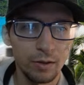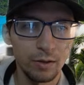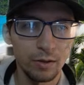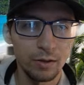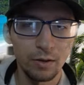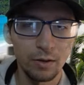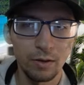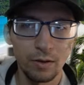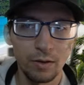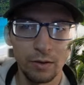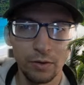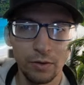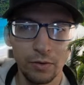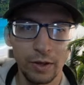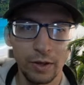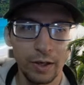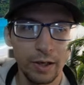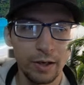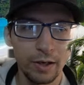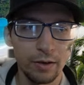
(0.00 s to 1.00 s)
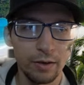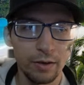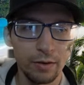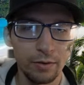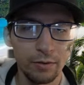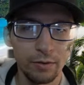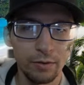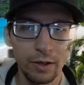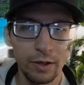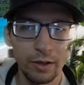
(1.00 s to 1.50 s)
all the way out,
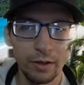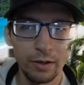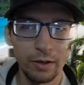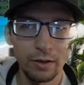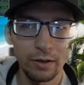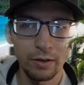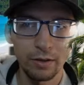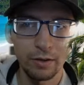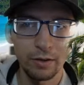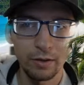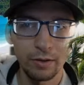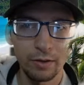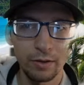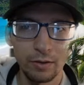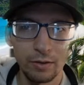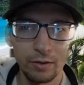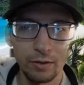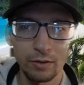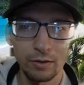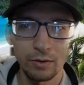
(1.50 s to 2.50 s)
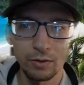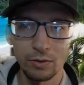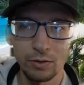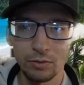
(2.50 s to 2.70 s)
right? Oh.